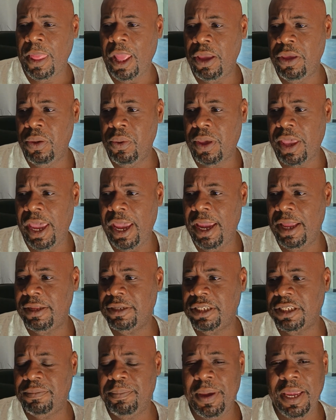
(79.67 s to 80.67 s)
You
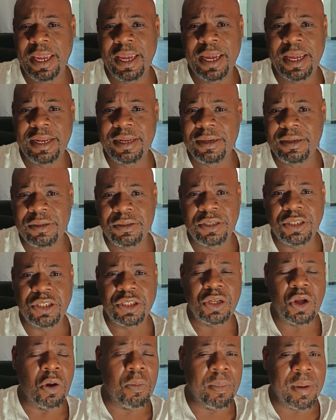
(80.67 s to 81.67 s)
can't just be in
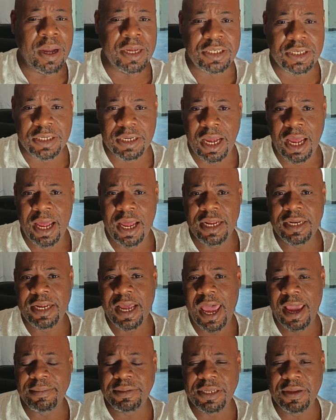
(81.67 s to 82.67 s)
so much
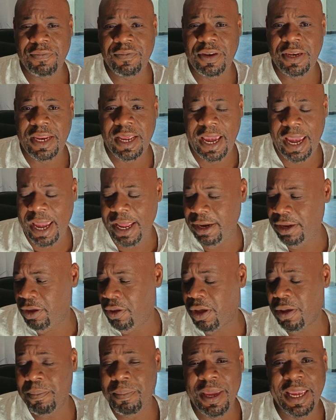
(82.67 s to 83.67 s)
types of debt.
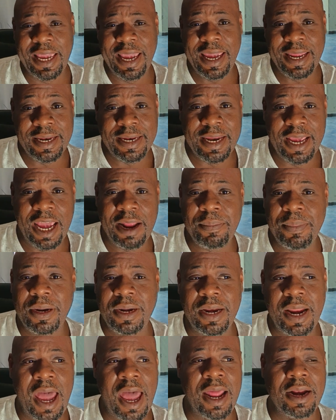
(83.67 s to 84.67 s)
You can be in debt,
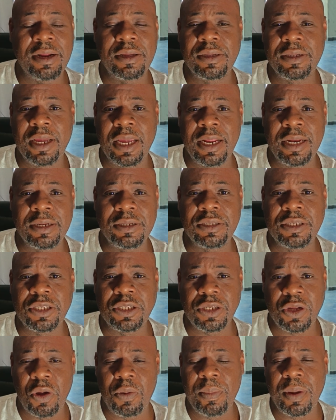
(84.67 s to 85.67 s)
but not in
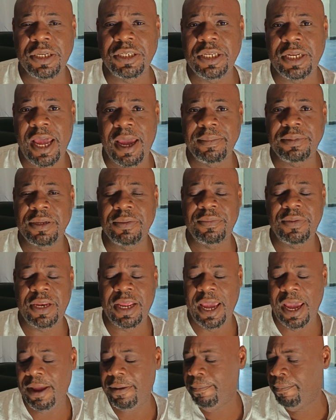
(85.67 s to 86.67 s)
so much types of
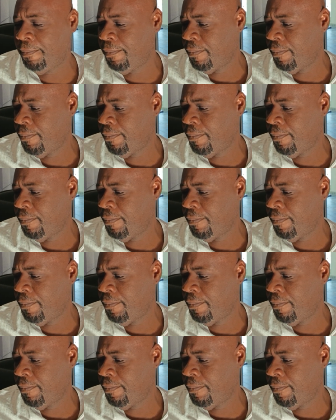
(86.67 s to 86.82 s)
debt.